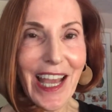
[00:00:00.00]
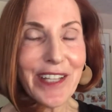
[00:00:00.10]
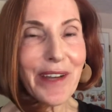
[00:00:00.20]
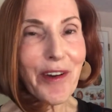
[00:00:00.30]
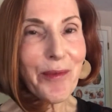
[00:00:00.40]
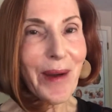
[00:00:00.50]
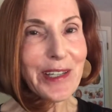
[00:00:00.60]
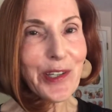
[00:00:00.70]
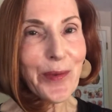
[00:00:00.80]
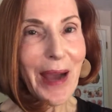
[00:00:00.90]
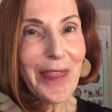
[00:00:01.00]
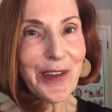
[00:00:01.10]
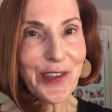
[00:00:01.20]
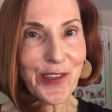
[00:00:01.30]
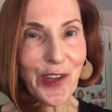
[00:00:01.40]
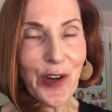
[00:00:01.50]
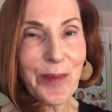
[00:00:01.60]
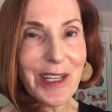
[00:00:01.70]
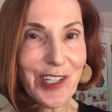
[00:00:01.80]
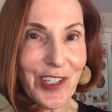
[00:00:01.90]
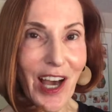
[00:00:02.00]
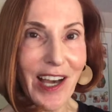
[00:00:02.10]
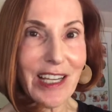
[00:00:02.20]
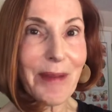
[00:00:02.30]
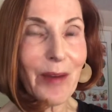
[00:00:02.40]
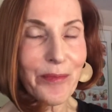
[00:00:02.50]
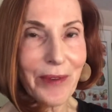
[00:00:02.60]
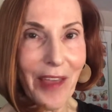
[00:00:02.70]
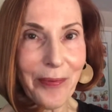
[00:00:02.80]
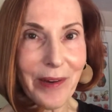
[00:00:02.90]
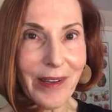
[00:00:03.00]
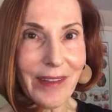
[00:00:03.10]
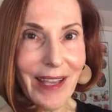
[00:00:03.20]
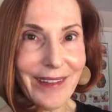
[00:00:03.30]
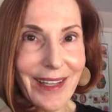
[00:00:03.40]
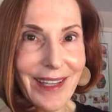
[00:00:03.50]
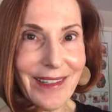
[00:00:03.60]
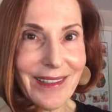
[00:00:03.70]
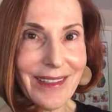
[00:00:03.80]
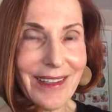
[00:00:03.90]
Do you ever wonder why there's so much talk about breathwork lately?